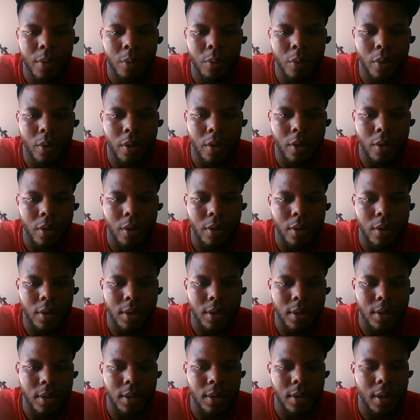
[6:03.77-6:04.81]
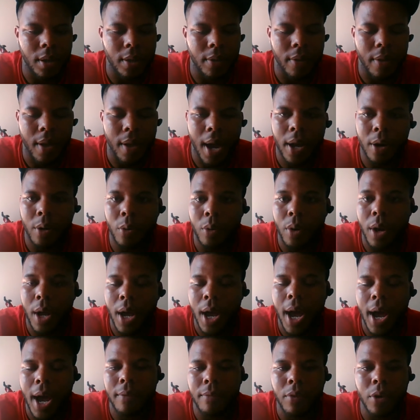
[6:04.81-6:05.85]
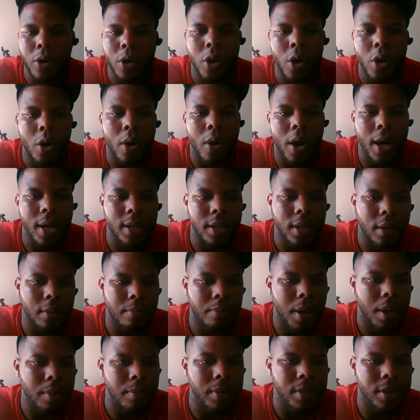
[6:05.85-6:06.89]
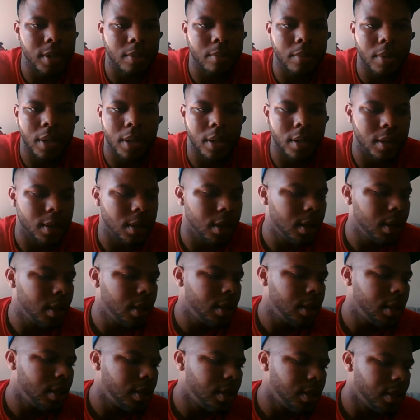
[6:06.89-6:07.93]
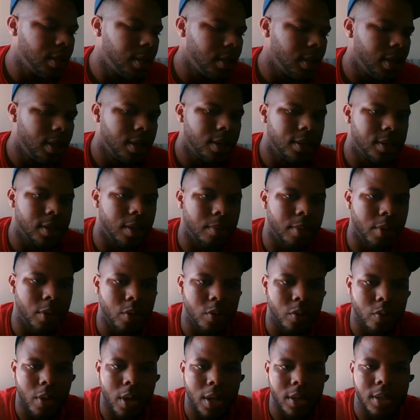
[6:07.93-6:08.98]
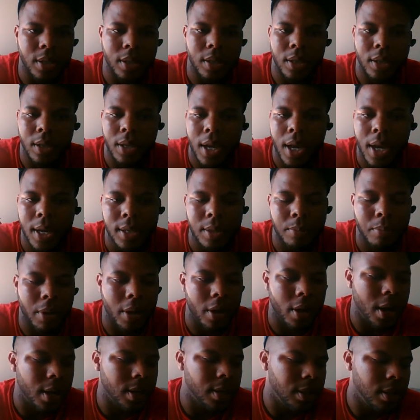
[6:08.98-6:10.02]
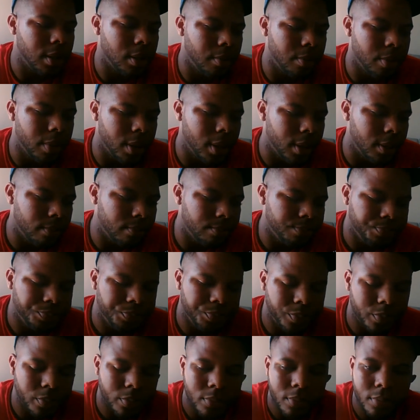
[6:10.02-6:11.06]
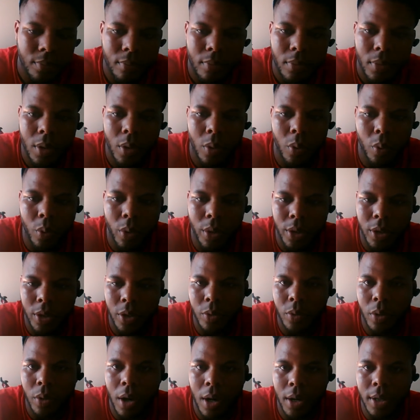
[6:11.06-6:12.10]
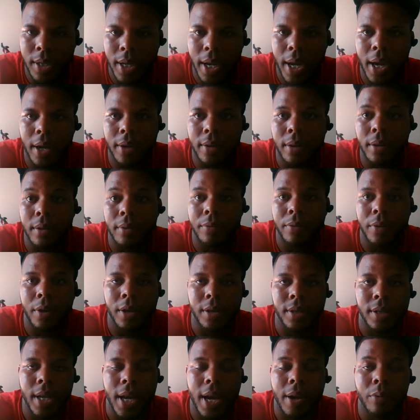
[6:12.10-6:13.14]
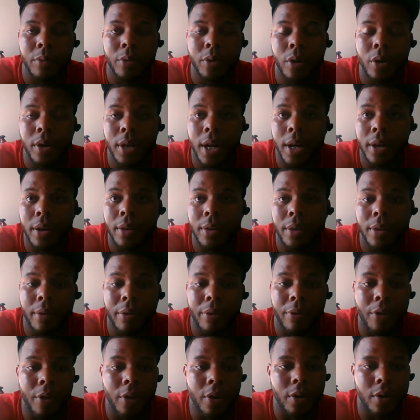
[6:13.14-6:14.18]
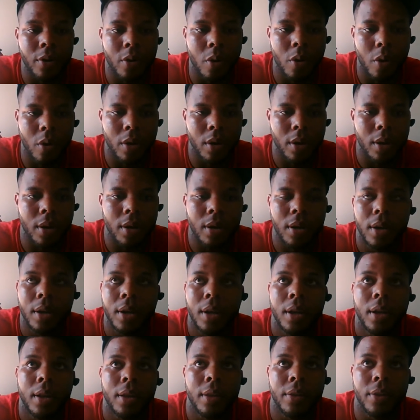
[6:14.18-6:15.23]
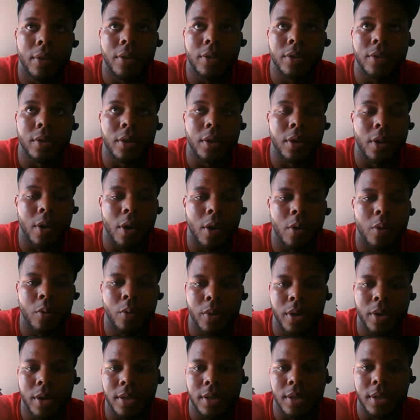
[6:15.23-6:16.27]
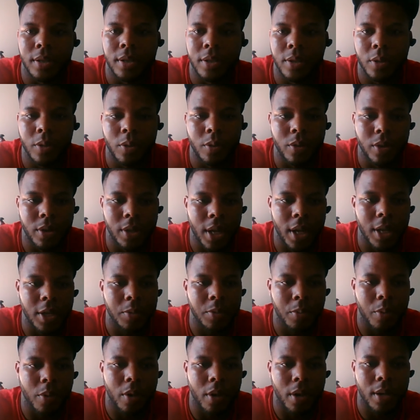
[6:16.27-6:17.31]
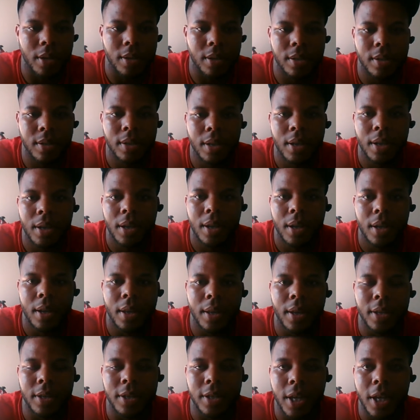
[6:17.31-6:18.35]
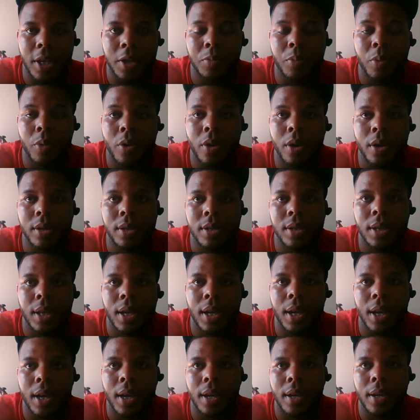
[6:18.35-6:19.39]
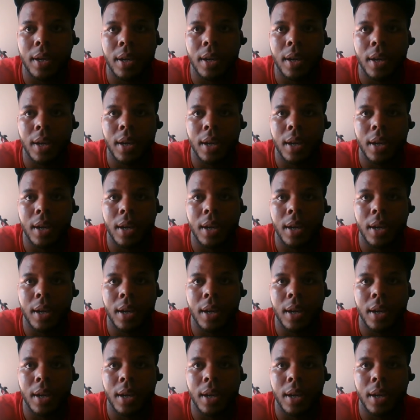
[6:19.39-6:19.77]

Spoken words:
Where I have no idea. Maybe somebody who's watching has a better idea. But when you are down in the first half, when you're down into the third quarter, there's no reason to chase points. They chase points, and